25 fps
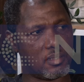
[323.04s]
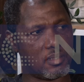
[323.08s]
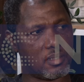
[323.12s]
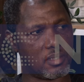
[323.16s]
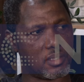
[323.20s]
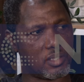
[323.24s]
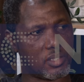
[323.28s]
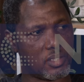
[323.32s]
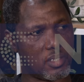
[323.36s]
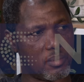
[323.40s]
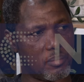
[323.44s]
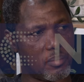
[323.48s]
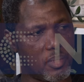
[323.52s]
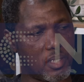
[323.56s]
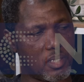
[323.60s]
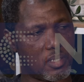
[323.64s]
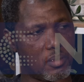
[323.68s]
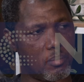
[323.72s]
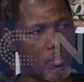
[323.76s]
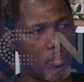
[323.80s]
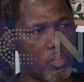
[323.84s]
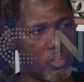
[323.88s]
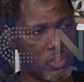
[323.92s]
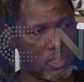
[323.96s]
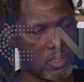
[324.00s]

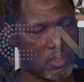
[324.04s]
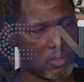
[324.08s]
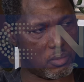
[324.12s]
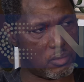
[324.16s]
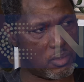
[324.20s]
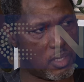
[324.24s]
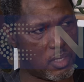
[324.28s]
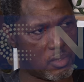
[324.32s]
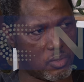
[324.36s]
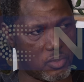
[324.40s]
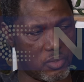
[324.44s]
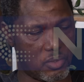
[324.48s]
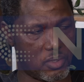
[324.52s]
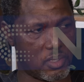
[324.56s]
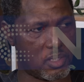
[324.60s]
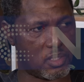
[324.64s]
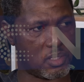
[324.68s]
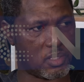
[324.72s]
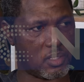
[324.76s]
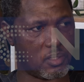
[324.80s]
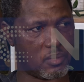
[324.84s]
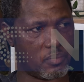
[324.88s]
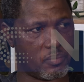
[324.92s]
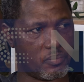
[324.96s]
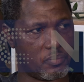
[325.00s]
decision-making body of the
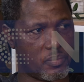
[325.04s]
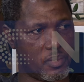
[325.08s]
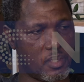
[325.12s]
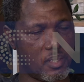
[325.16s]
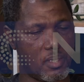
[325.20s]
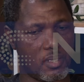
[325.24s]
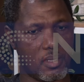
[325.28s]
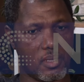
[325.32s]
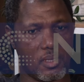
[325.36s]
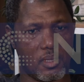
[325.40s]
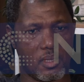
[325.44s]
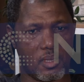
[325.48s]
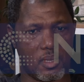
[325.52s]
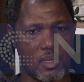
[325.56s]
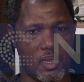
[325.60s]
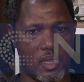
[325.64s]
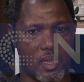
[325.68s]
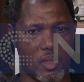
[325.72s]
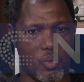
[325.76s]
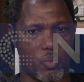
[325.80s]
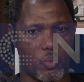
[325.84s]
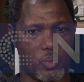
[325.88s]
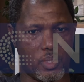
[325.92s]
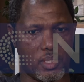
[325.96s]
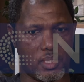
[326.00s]
association.
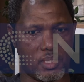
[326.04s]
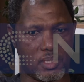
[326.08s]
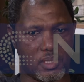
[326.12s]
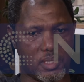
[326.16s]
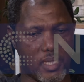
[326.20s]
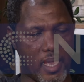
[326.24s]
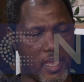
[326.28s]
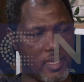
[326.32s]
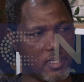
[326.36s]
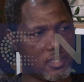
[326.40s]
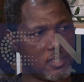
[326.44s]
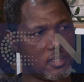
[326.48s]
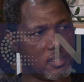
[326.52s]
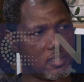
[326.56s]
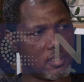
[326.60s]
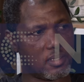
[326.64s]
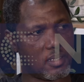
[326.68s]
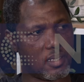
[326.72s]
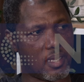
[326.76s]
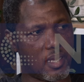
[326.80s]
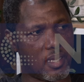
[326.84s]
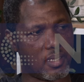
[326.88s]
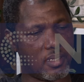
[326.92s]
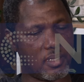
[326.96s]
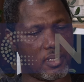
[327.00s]
We decide,
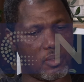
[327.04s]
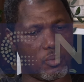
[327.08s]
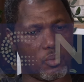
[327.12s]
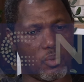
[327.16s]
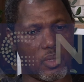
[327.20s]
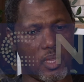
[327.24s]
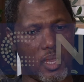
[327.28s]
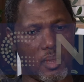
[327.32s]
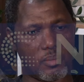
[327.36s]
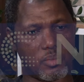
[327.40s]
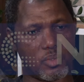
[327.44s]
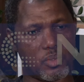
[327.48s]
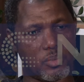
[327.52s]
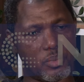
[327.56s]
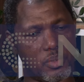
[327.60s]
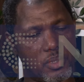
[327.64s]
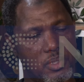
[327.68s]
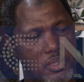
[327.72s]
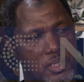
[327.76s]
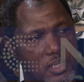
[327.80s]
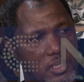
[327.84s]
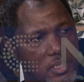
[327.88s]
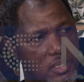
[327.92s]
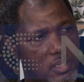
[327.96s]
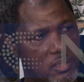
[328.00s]
and then we have to
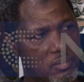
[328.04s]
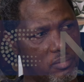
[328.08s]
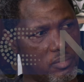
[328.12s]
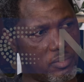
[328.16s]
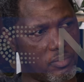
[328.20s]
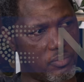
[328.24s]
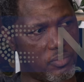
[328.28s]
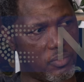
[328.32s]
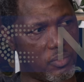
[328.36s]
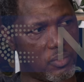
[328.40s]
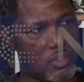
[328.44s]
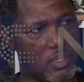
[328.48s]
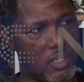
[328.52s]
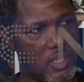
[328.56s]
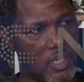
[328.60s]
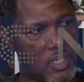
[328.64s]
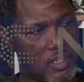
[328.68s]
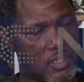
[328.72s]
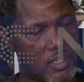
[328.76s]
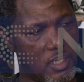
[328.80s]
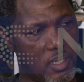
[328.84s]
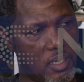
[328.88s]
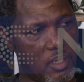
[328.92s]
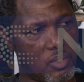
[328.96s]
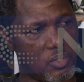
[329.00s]
present it before the
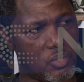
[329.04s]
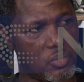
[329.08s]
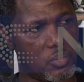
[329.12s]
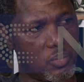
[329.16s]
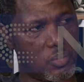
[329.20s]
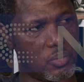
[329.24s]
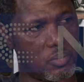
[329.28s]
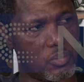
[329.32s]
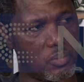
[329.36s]
larger house,